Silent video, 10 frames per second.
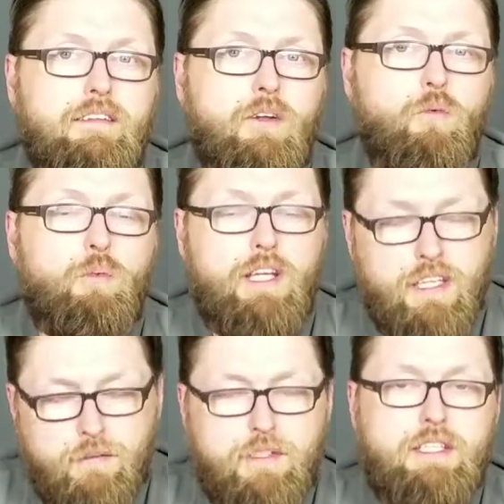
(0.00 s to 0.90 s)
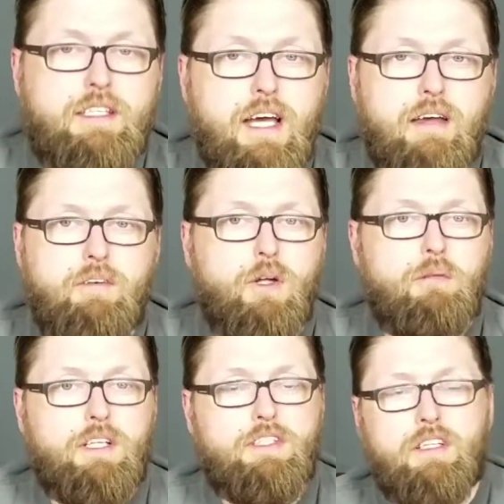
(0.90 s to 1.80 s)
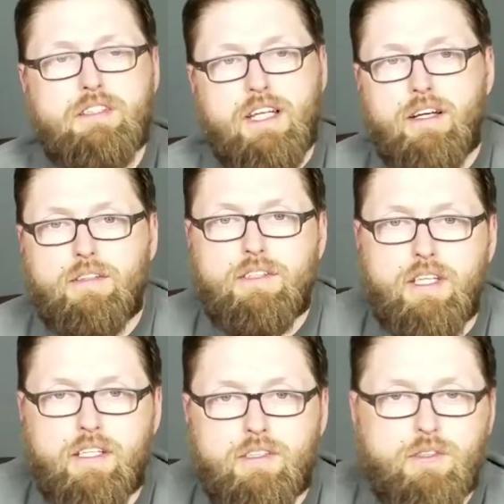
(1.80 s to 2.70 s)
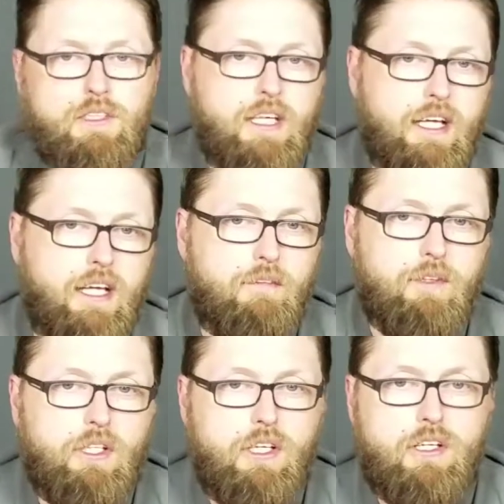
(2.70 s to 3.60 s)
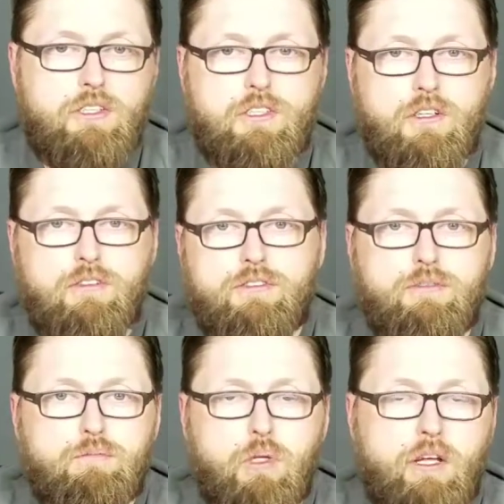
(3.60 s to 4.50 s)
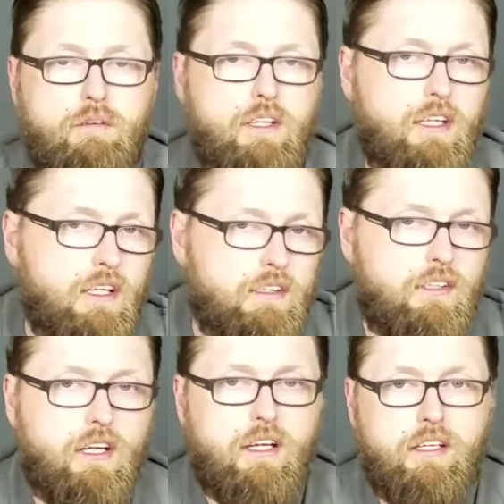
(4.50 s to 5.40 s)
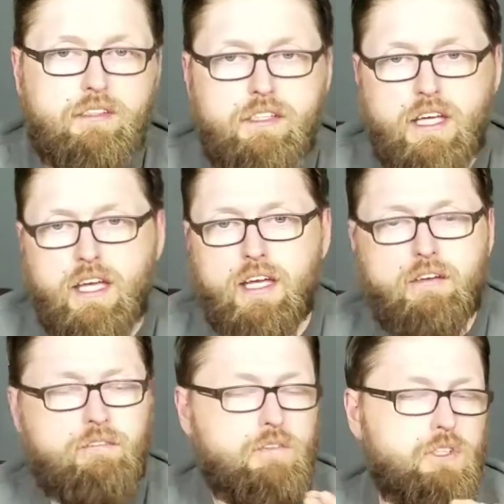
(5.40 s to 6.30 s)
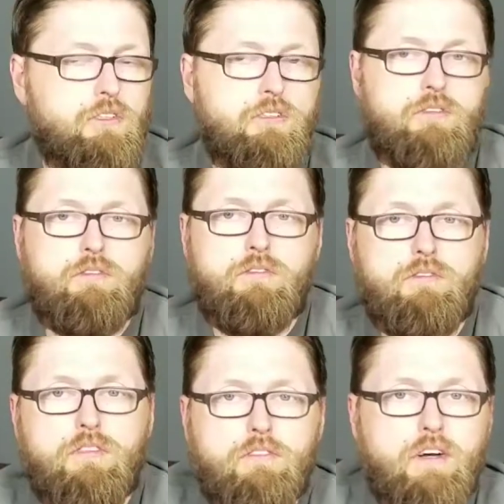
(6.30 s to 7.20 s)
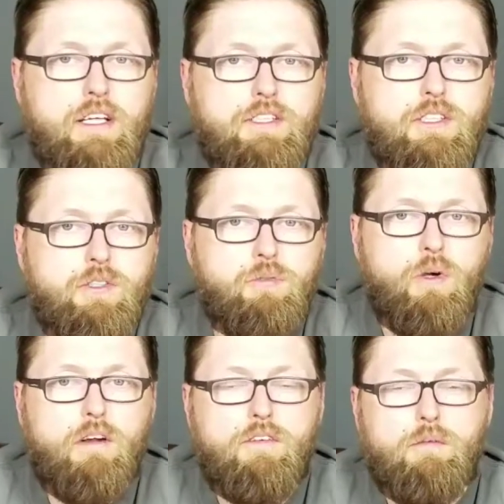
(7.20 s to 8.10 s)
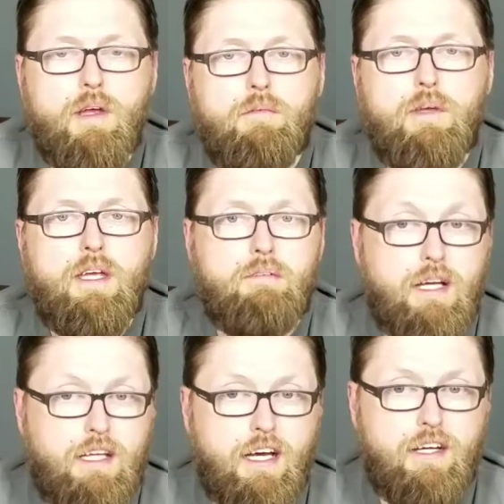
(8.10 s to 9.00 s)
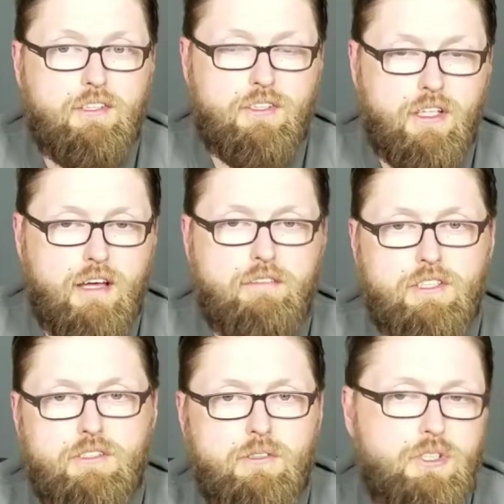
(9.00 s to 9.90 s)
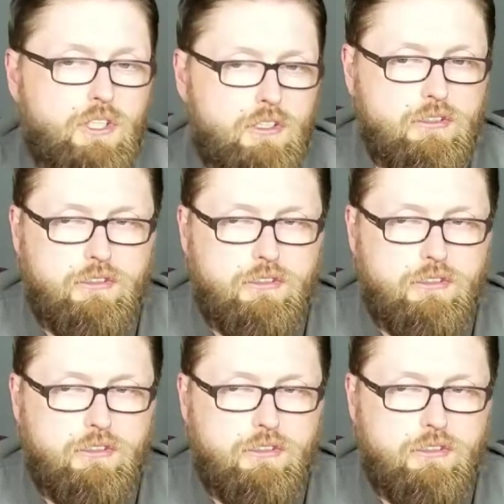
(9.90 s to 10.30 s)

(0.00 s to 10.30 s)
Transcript: we limit the time. My son's now 6, so he's had a couple of years of playing with electronics, games, devices, whatever it may be. And my daughter's 11, so she's,